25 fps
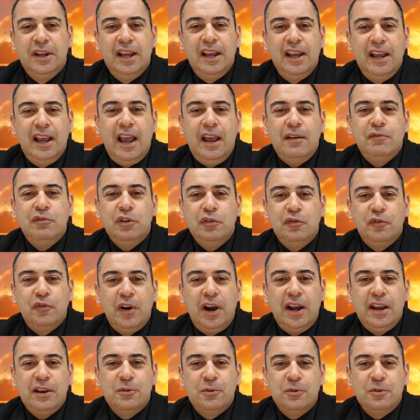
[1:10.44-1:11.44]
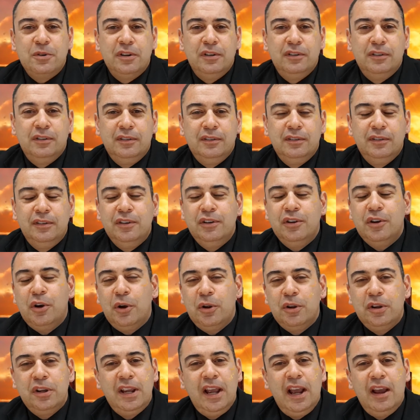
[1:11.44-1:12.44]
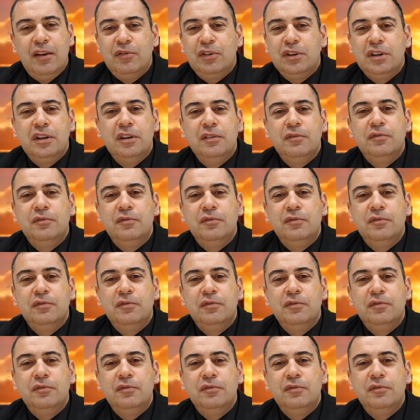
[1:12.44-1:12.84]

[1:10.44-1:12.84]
have you failed? No, you haven't. You've